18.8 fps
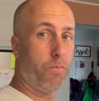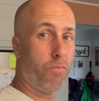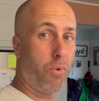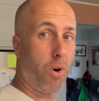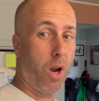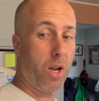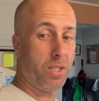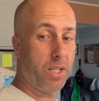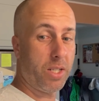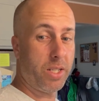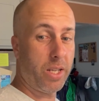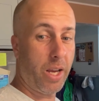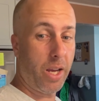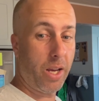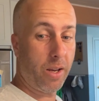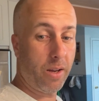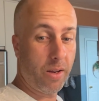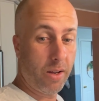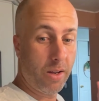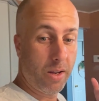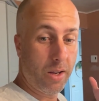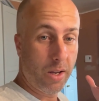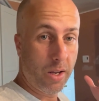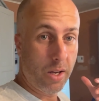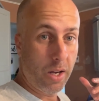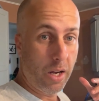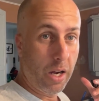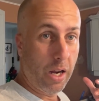processing,
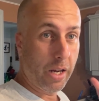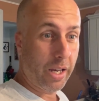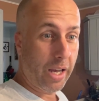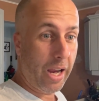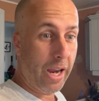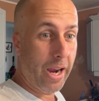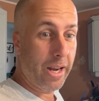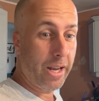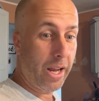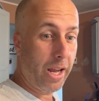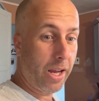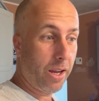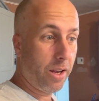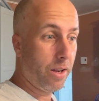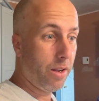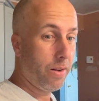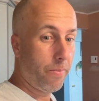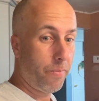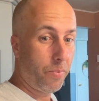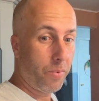canning.